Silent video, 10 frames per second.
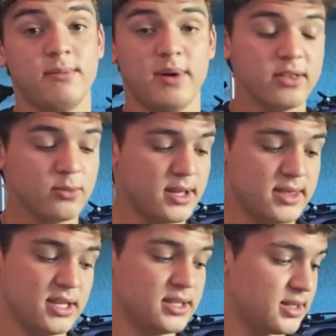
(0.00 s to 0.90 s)
by the way,
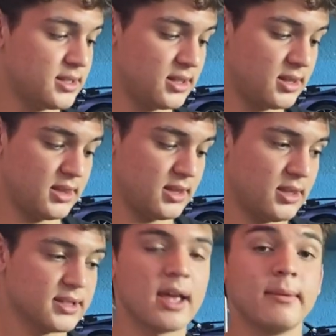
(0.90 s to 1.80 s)
this
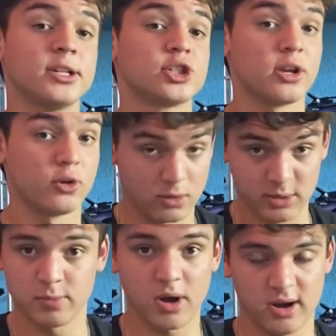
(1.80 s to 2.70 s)
came in a
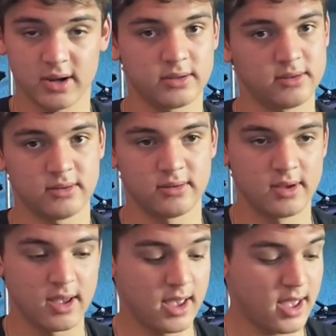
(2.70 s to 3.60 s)
ginormous box.
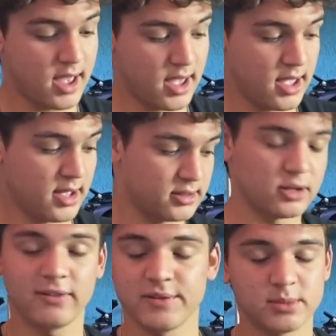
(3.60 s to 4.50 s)
And so
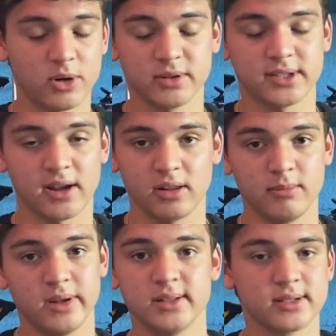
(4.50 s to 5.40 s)
if you have a small recycling
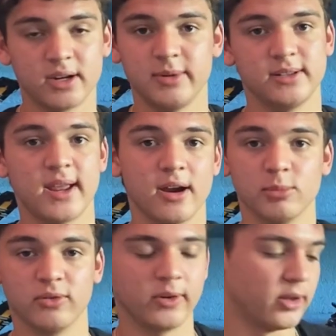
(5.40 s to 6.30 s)
bin, it's going to be
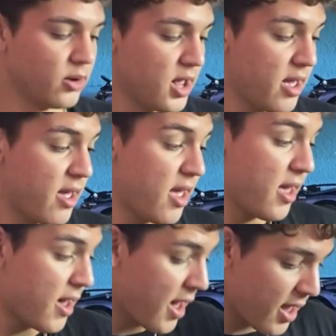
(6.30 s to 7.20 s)
terrible for you.
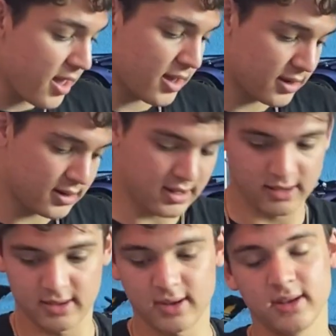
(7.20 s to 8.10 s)
And
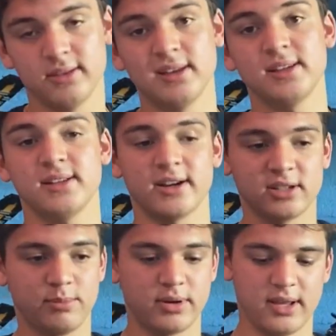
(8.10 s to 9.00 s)
this is
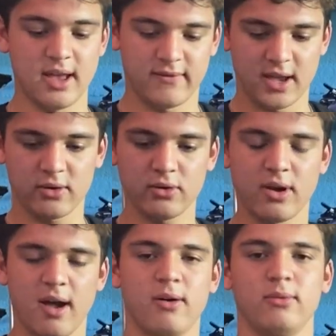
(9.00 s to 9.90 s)
actually pretty heavy. I don't know
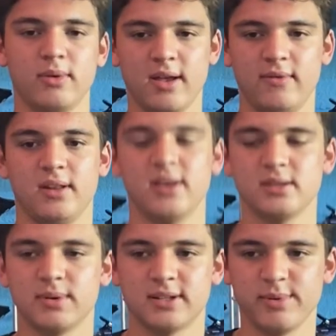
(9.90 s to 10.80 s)
how heavy it is,
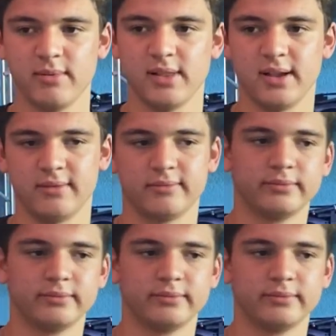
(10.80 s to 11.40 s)
but it's probably like,